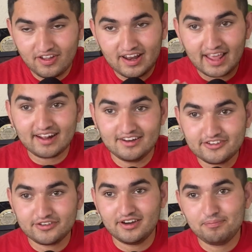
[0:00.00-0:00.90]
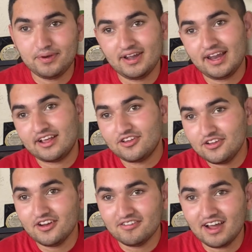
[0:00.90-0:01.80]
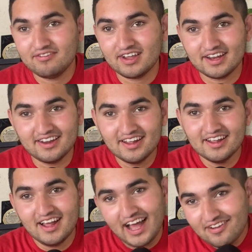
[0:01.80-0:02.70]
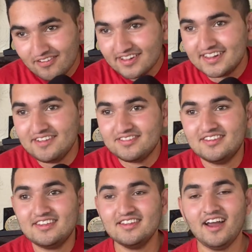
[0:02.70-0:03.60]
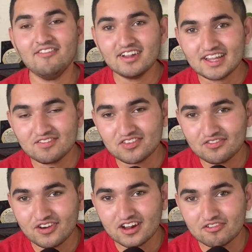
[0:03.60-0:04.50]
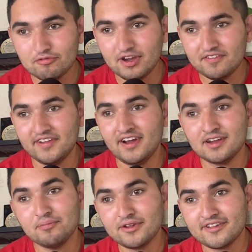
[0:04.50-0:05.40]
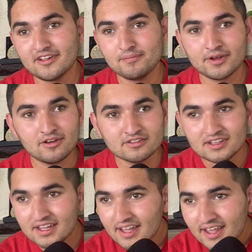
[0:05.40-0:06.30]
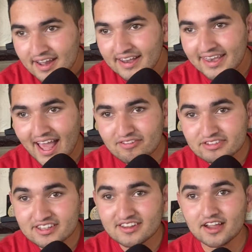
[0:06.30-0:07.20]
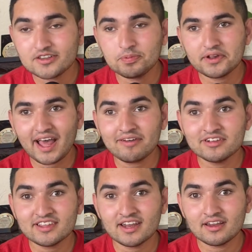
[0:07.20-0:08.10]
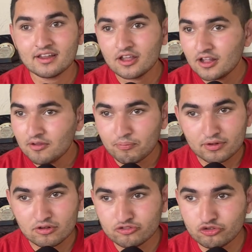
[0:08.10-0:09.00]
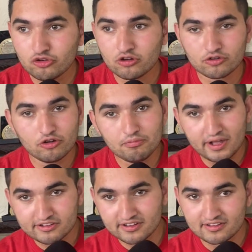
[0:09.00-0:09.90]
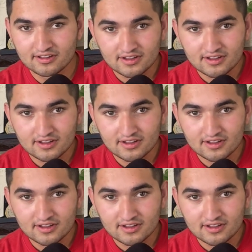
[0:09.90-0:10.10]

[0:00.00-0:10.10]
literally, but like, you know what I mean. I want them to work really, really hard in preseason, because now is the time to put the hours in. Because you got no matches,